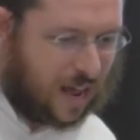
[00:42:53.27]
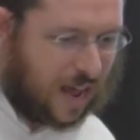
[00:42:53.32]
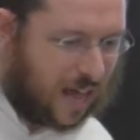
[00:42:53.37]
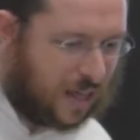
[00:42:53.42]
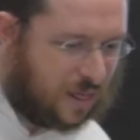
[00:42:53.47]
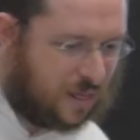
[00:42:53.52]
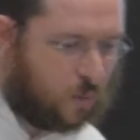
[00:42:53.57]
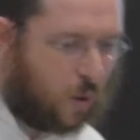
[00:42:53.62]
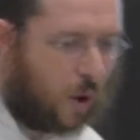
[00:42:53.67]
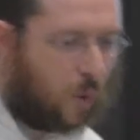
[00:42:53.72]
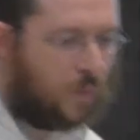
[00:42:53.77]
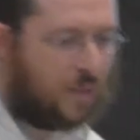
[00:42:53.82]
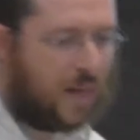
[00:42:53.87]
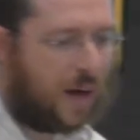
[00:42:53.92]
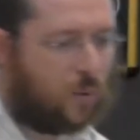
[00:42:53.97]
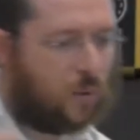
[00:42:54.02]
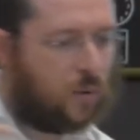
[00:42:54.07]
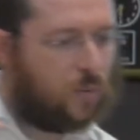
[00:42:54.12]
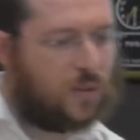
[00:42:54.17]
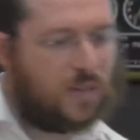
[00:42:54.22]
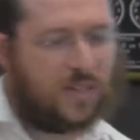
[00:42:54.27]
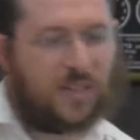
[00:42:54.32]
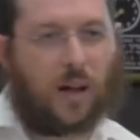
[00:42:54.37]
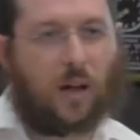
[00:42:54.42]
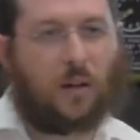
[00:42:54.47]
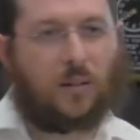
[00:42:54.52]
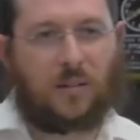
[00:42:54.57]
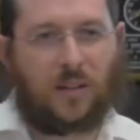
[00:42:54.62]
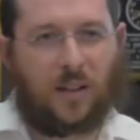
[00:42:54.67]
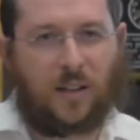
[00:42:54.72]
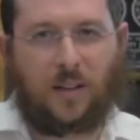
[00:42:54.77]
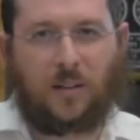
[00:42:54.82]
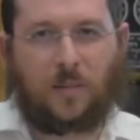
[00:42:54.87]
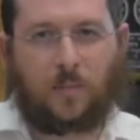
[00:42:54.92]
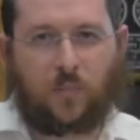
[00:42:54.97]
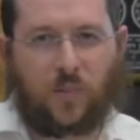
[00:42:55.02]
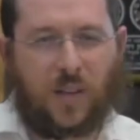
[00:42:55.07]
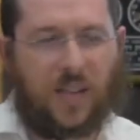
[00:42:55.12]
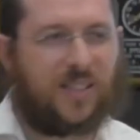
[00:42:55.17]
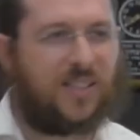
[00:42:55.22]
And what that will result in
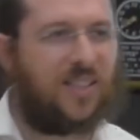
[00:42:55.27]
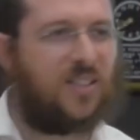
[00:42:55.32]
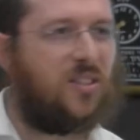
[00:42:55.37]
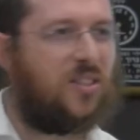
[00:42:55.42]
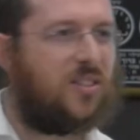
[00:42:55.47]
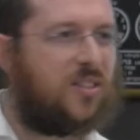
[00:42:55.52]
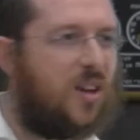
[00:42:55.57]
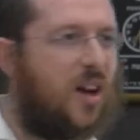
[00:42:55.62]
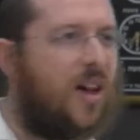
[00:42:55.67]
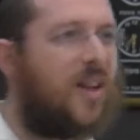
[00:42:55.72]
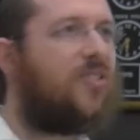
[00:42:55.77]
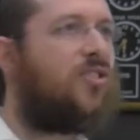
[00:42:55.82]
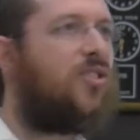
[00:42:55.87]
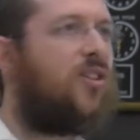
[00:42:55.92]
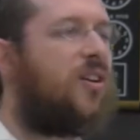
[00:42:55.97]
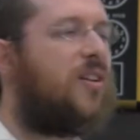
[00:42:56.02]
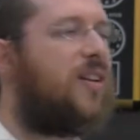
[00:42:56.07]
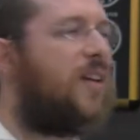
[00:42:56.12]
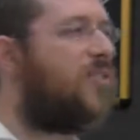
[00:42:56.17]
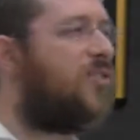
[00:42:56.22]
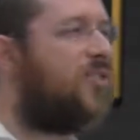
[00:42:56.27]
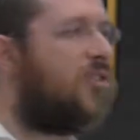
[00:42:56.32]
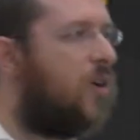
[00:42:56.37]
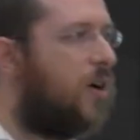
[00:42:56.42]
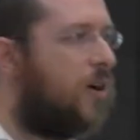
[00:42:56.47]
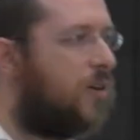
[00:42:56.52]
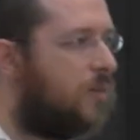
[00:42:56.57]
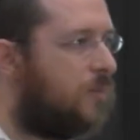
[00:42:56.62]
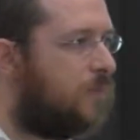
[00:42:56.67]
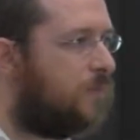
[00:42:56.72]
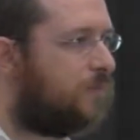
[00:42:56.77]
is a desire to connect to God.